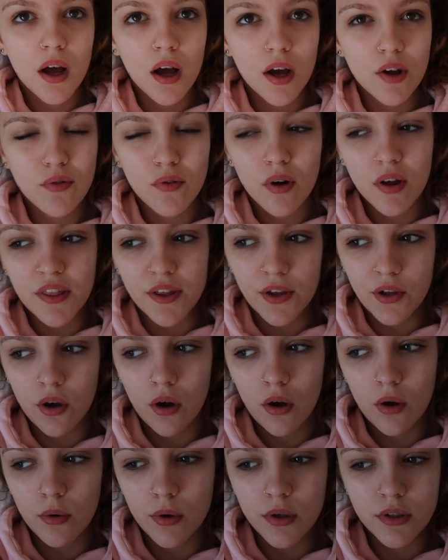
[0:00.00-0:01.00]
I'd rather
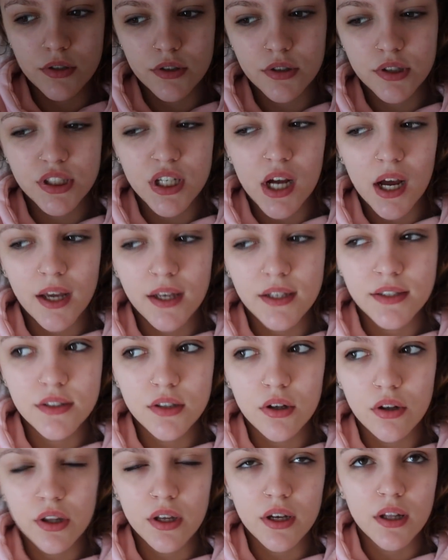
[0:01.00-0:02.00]
go and just check it's
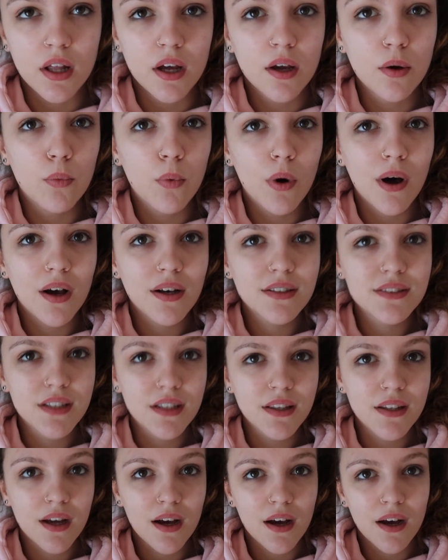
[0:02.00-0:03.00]
nothing like worse
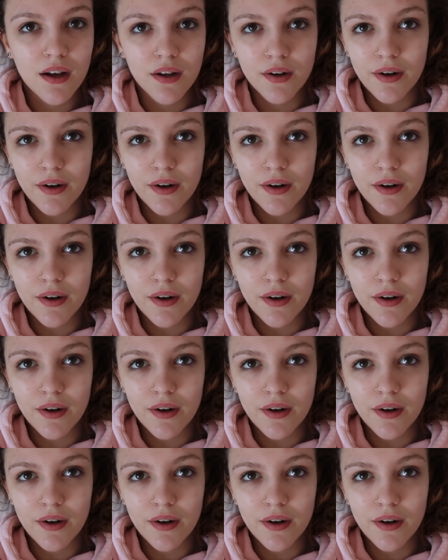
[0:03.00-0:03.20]
than that,